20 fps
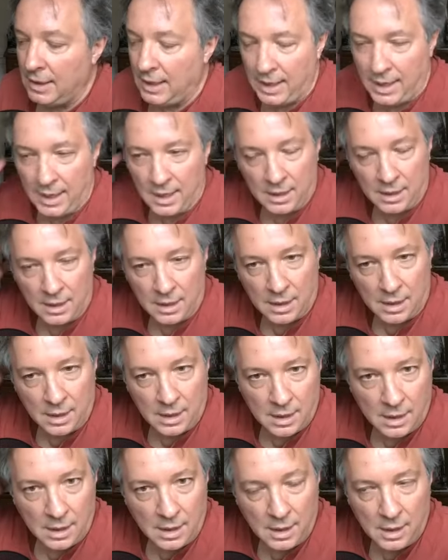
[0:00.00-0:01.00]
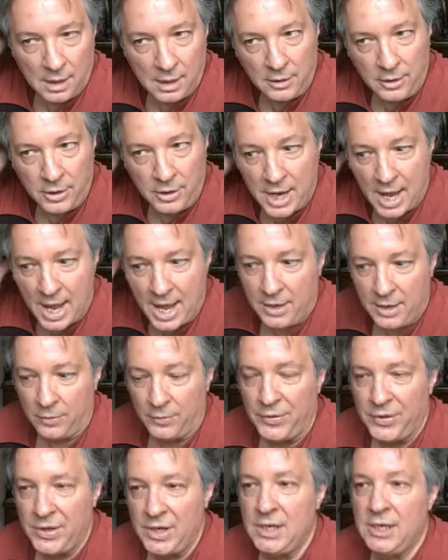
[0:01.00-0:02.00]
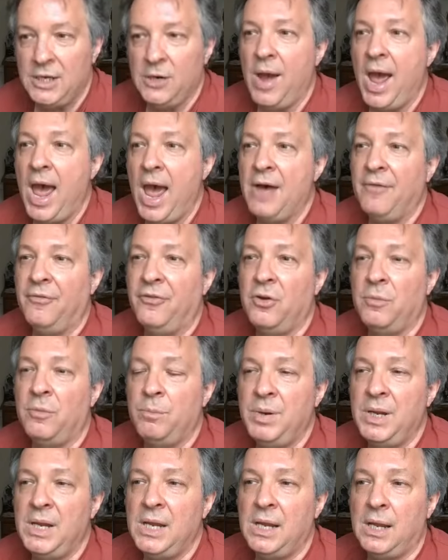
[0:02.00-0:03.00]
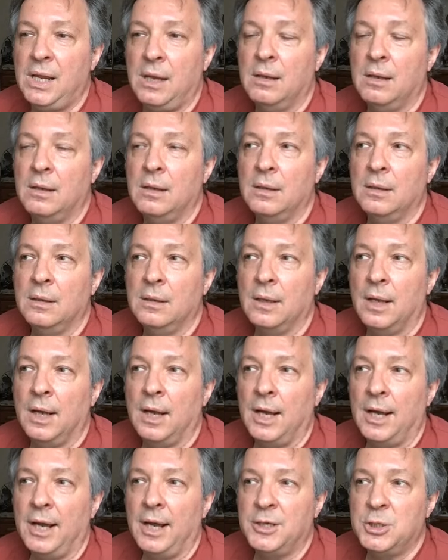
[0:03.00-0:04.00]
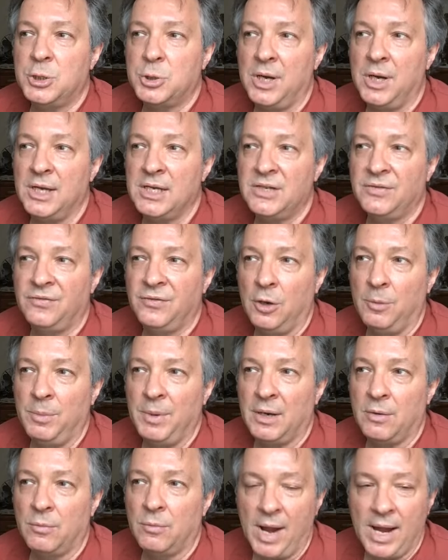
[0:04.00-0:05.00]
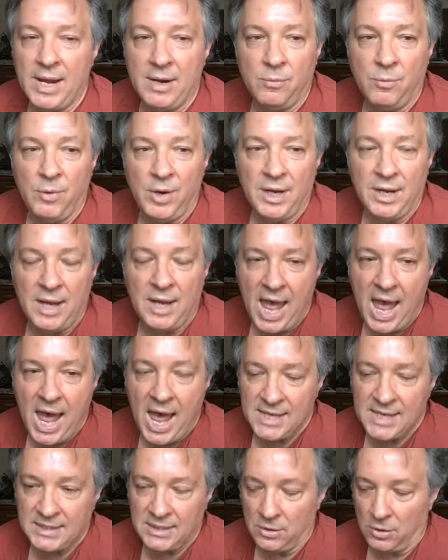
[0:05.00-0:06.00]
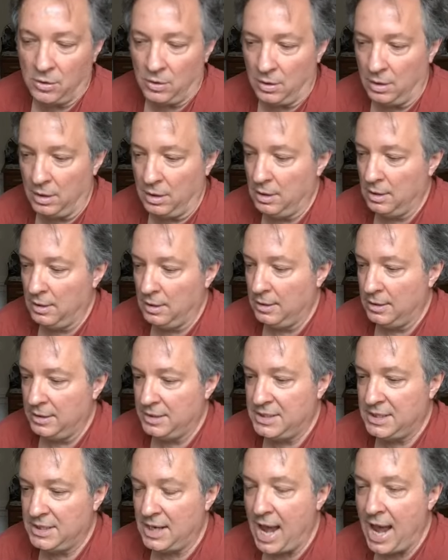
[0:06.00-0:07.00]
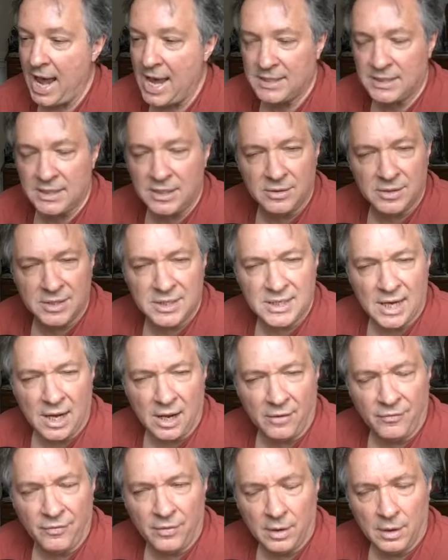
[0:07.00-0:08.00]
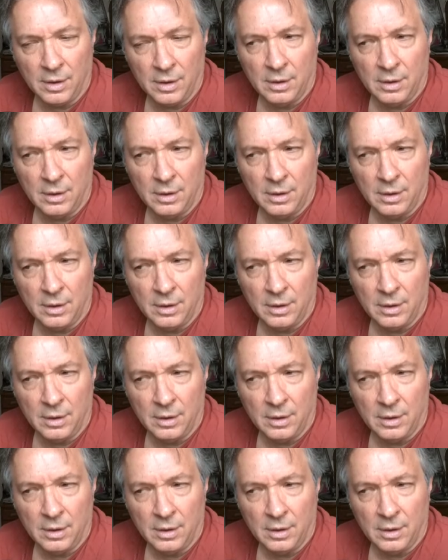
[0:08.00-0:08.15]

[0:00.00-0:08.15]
And look, I don't think you have to be a transphobic right-wing asshole to ask yourself,